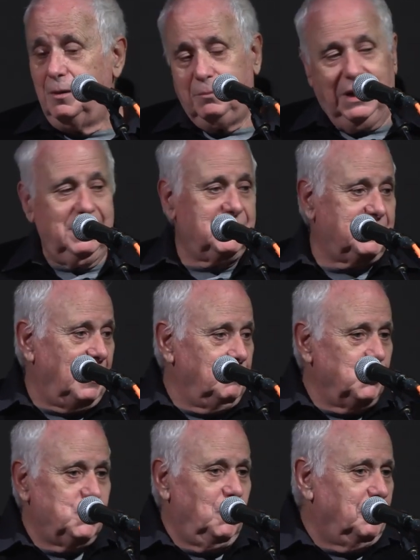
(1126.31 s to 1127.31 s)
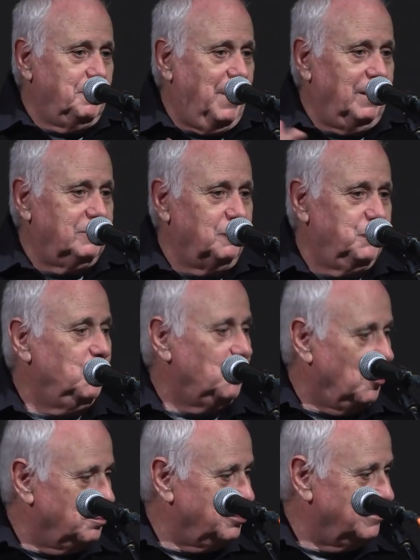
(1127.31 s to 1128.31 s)
Palestine was not part of
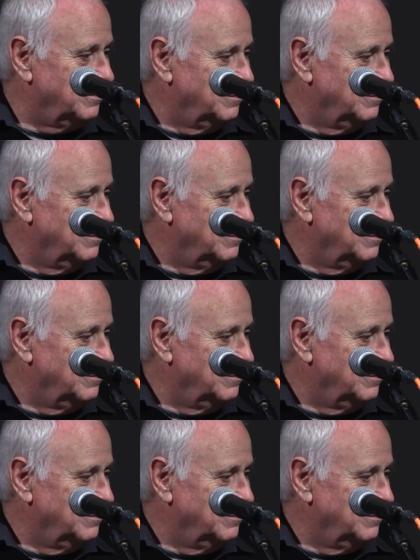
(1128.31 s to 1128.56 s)
Europe.